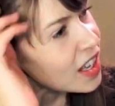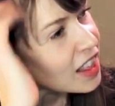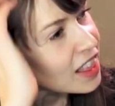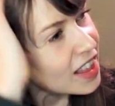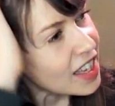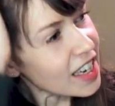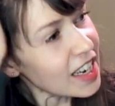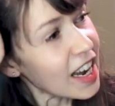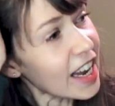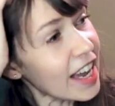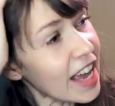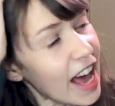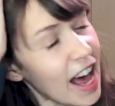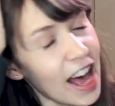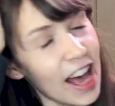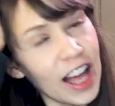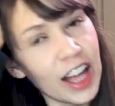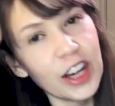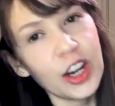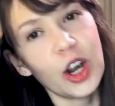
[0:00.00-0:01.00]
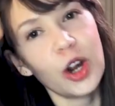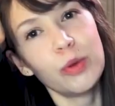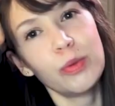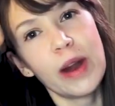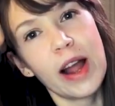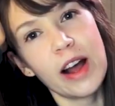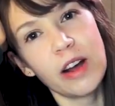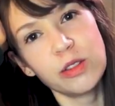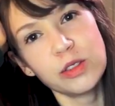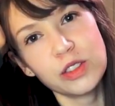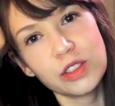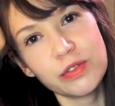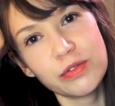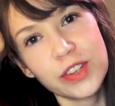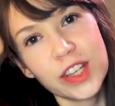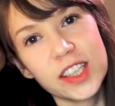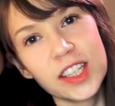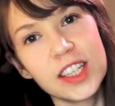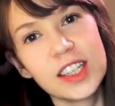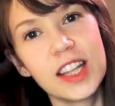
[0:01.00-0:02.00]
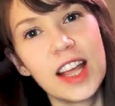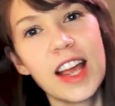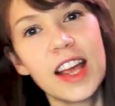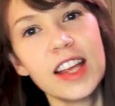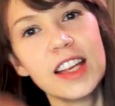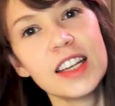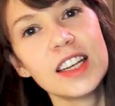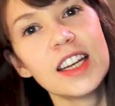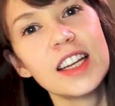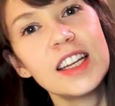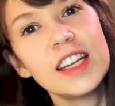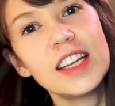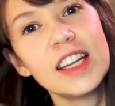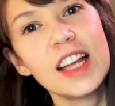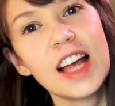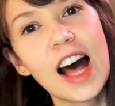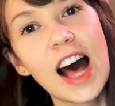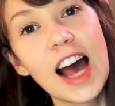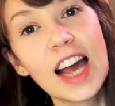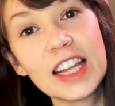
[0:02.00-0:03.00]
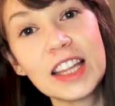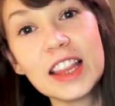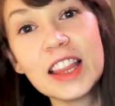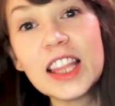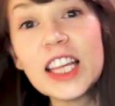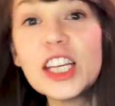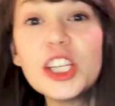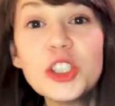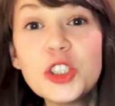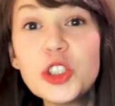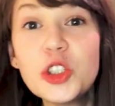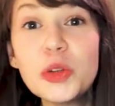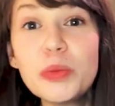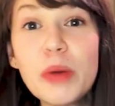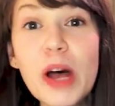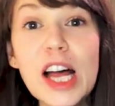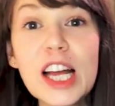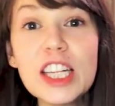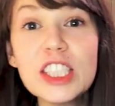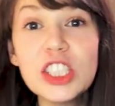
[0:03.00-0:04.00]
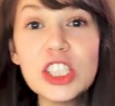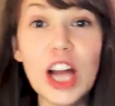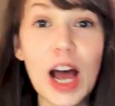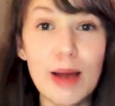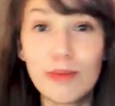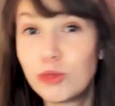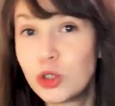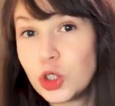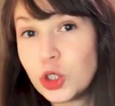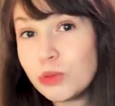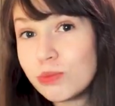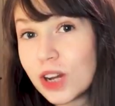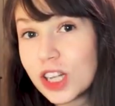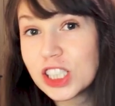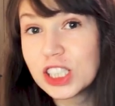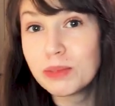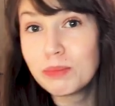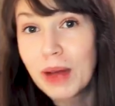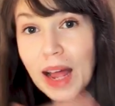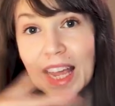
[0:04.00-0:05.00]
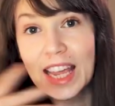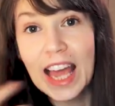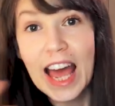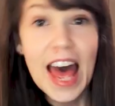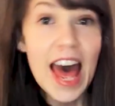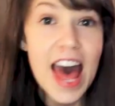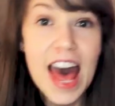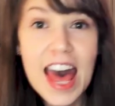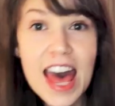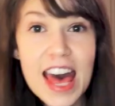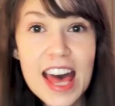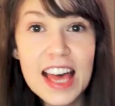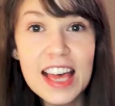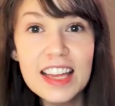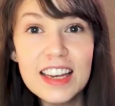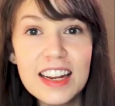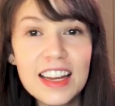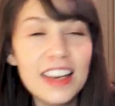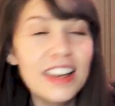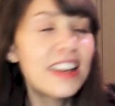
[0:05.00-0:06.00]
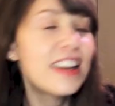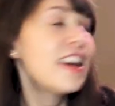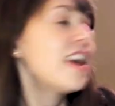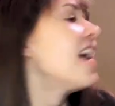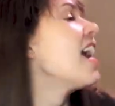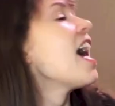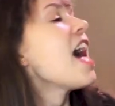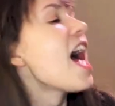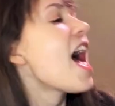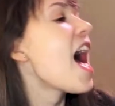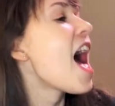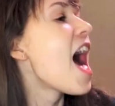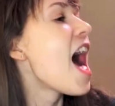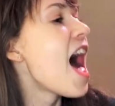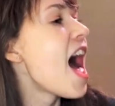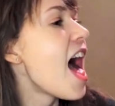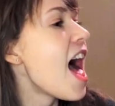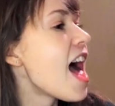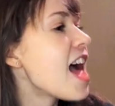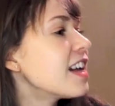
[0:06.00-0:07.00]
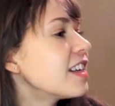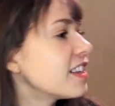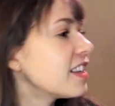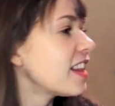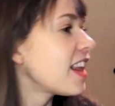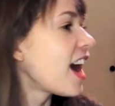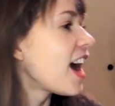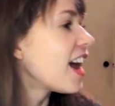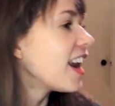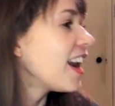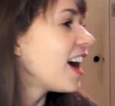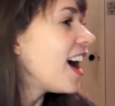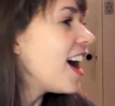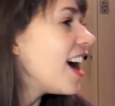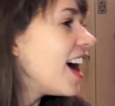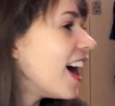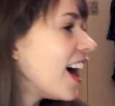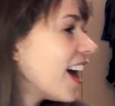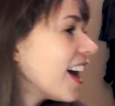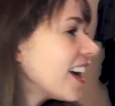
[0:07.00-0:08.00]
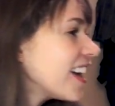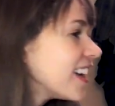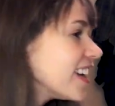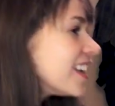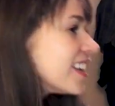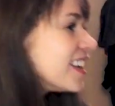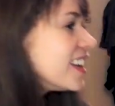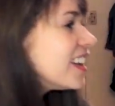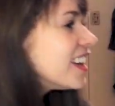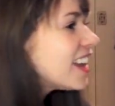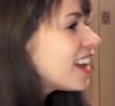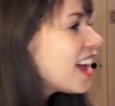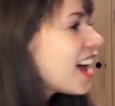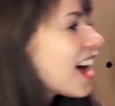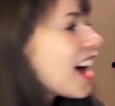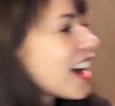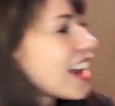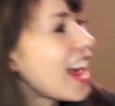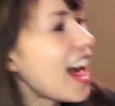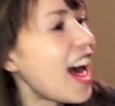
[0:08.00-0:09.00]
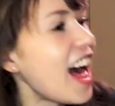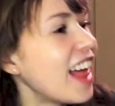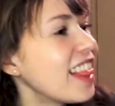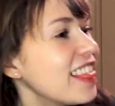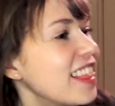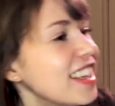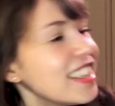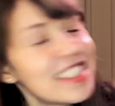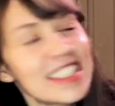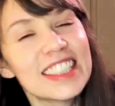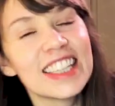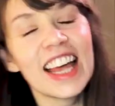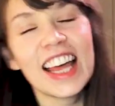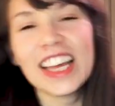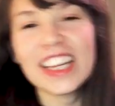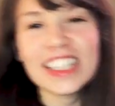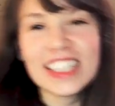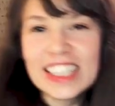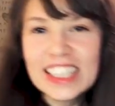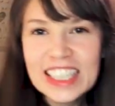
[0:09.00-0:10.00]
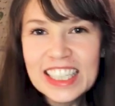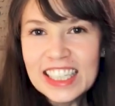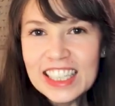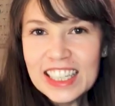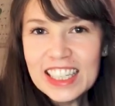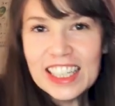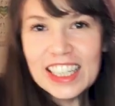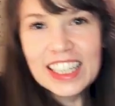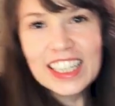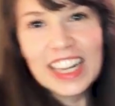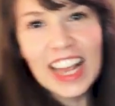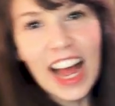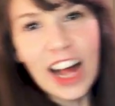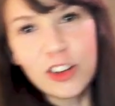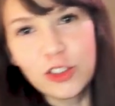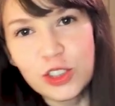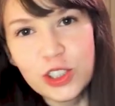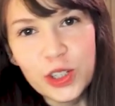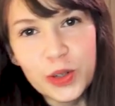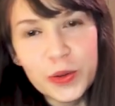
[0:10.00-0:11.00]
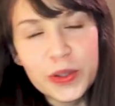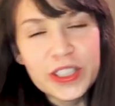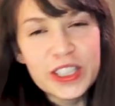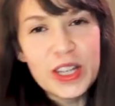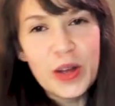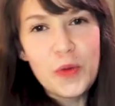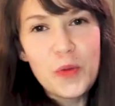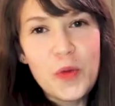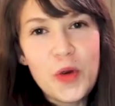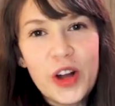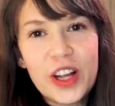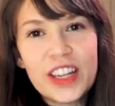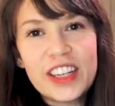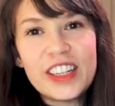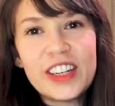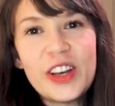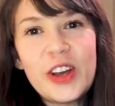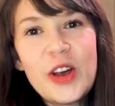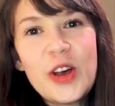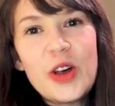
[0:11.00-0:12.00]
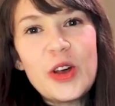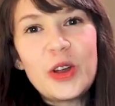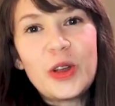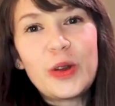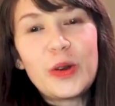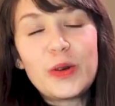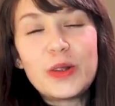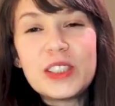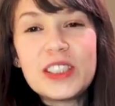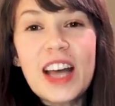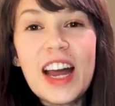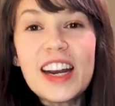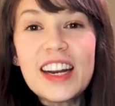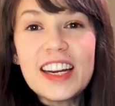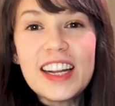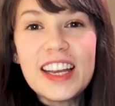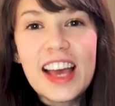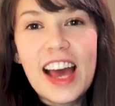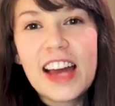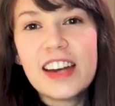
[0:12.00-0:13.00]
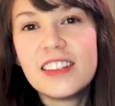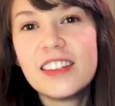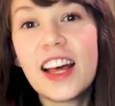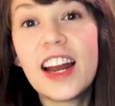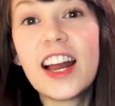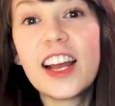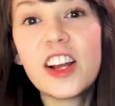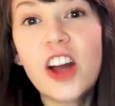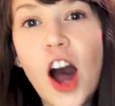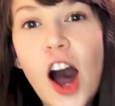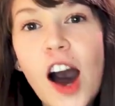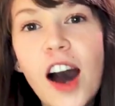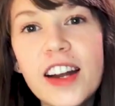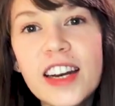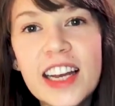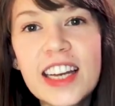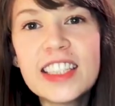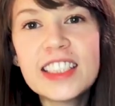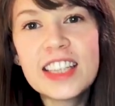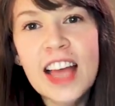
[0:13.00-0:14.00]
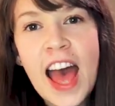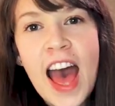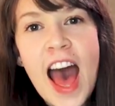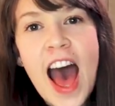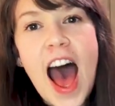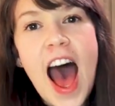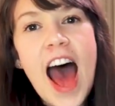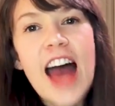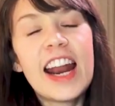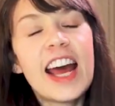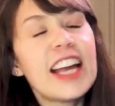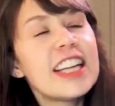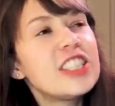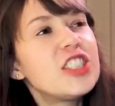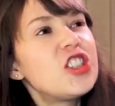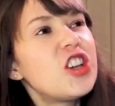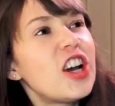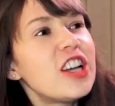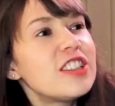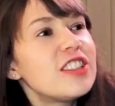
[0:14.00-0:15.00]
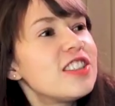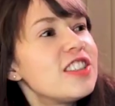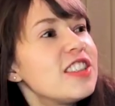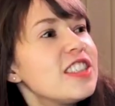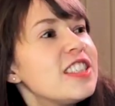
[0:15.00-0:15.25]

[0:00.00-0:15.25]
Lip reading: thing I had around feeling like I think too much, I'm too much in my head, and that I had this like encounter with someone who said it again and that I caught it and I just